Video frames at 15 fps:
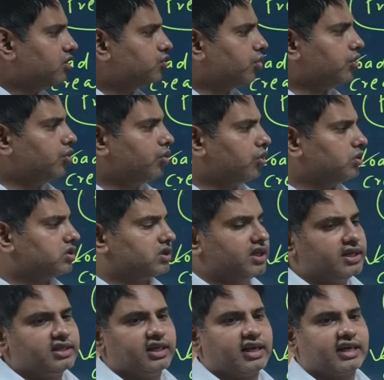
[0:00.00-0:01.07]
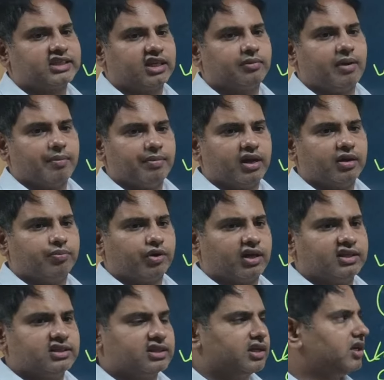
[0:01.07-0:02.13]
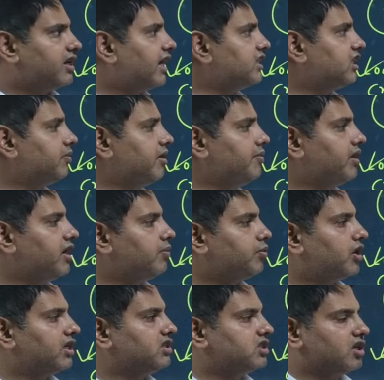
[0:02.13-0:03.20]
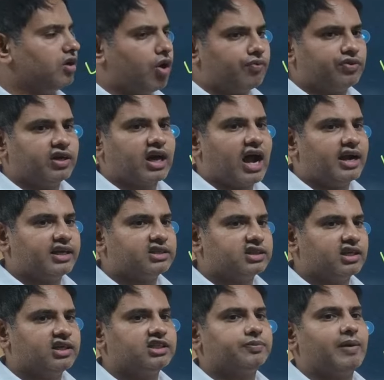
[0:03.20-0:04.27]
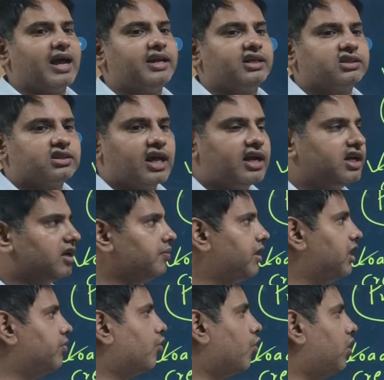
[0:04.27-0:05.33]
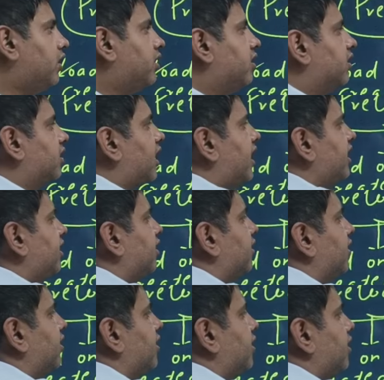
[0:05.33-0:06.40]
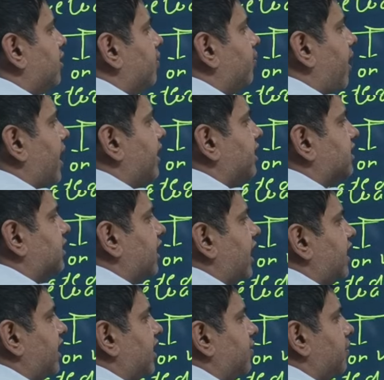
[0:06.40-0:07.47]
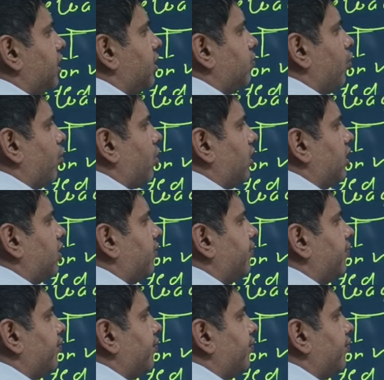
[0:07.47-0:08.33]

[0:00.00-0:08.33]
So you know there is a resting membrane potential. Resting membrane potential of the cardiac cell is minus 90 millivolt, right? Minus 90 millivolt.